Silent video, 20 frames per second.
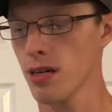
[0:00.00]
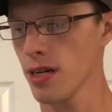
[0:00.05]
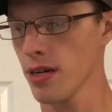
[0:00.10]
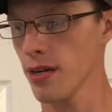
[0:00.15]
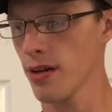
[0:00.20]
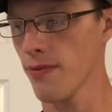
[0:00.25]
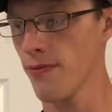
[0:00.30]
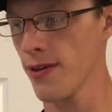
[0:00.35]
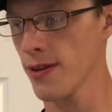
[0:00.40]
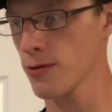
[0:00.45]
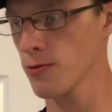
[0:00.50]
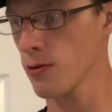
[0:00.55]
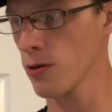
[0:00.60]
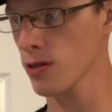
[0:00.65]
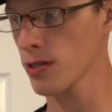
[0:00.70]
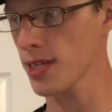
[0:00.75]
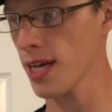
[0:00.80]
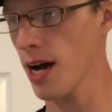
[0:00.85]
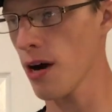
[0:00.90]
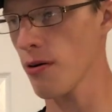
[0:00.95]
if this
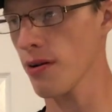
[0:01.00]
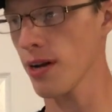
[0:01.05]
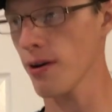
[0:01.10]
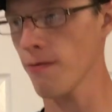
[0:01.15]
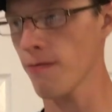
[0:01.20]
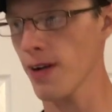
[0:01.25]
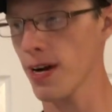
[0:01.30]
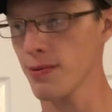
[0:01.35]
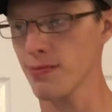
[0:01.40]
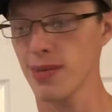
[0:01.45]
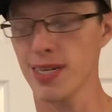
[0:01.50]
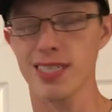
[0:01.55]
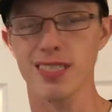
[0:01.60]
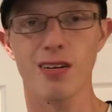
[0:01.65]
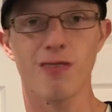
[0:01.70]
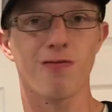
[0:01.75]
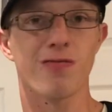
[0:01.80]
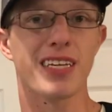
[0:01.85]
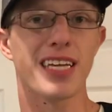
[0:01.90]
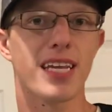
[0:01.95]
works out and I find
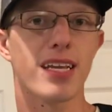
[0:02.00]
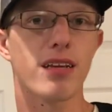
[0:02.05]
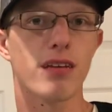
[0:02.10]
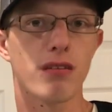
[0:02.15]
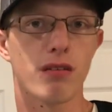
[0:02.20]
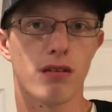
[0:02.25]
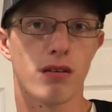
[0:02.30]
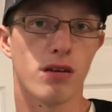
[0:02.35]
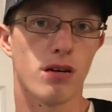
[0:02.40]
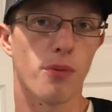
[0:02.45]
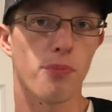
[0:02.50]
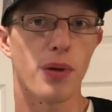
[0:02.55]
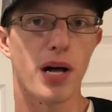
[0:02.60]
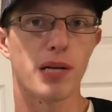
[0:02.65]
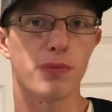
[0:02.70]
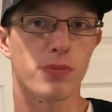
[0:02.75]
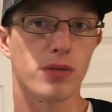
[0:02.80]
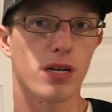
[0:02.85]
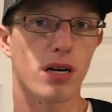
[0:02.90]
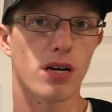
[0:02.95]
myself needing
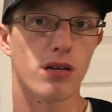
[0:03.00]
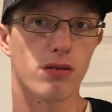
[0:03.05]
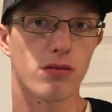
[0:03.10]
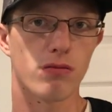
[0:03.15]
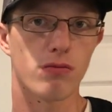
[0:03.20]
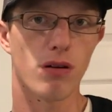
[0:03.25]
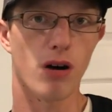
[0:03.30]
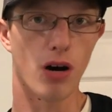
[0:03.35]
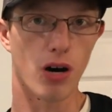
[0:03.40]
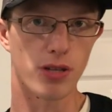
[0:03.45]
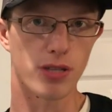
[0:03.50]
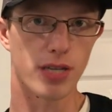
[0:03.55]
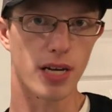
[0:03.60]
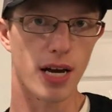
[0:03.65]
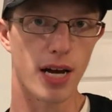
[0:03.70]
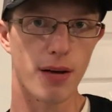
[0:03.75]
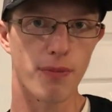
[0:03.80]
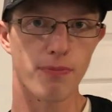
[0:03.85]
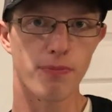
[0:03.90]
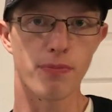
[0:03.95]
plasma cutter all the
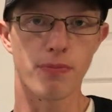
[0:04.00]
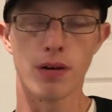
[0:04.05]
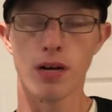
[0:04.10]
time,